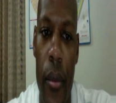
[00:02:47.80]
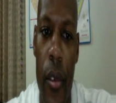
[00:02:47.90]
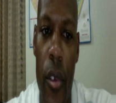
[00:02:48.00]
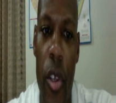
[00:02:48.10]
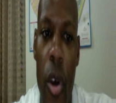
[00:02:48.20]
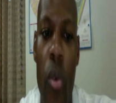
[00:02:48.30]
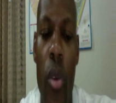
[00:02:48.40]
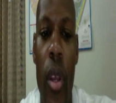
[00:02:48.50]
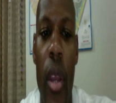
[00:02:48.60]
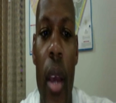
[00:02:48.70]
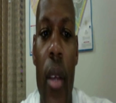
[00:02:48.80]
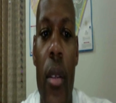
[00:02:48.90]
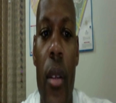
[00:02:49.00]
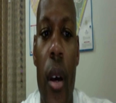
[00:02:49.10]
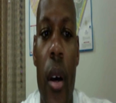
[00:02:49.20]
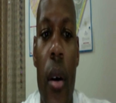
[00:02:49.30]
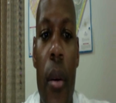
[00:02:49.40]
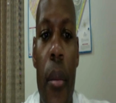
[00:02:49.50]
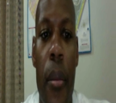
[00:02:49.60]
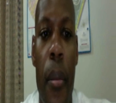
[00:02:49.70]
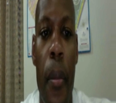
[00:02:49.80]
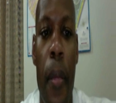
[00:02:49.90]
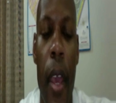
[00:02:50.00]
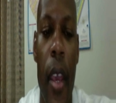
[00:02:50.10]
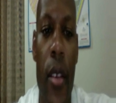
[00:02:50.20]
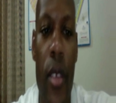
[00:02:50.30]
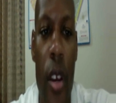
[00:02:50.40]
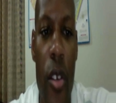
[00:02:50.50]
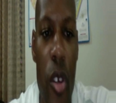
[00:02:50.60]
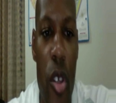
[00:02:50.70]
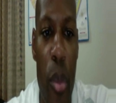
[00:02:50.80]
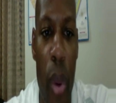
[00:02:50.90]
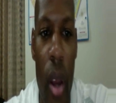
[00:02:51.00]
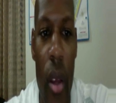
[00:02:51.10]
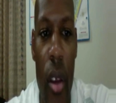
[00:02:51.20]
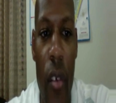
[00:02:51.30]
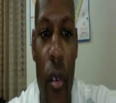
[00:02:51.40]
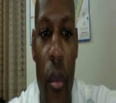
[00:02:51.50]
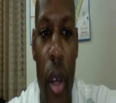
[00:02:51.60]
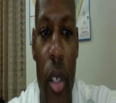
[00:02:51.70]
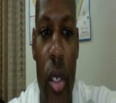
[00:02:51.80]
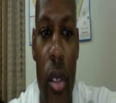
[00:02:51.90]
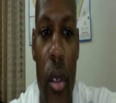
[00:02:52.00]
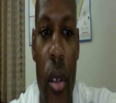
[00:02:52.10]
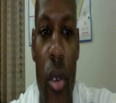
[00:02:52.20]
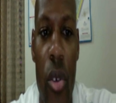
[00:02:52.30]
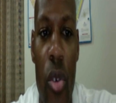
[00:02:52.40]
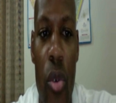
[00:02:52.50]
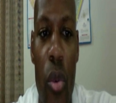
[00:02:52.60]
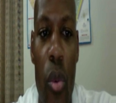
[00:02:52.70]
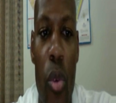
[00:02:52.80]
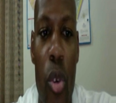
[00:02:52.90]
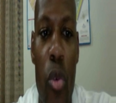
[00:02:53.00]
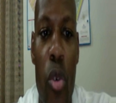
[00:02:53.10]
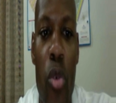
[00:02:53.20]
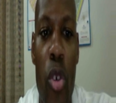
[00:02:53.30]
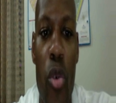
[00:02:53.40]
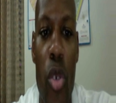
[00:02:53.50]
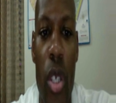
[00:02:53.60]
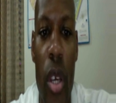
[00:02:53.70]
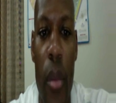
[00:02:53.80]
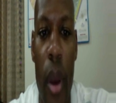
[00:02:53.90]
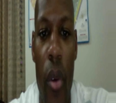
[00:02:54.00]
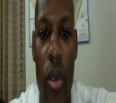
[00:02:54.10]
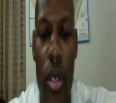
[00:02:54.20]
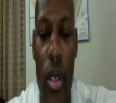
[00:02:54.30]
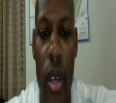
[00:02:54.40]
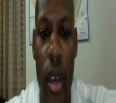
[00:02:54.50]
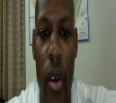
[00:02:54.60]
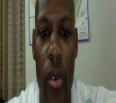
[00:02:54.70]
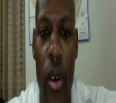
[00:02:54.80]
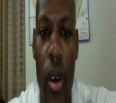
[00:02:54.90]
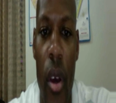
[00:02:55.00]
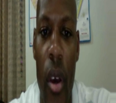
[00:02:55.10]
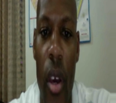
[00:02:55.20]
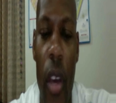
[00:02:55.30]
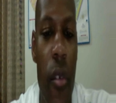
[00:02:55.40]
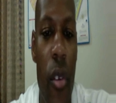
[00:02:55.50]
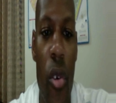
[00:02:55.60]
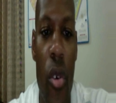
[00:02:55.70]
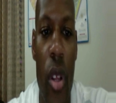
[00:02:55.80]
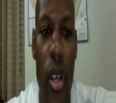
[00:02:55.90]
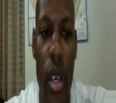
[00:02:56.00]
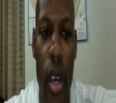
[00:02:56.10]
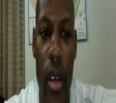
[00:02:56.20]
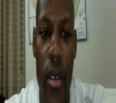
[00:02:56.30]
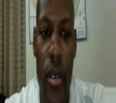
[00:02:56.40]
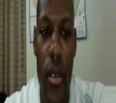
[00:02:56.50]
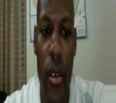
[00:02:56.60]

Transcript: So the next uh, thing it says here is product information. Do you, do you use Gmail with this account? If you do, you click yes.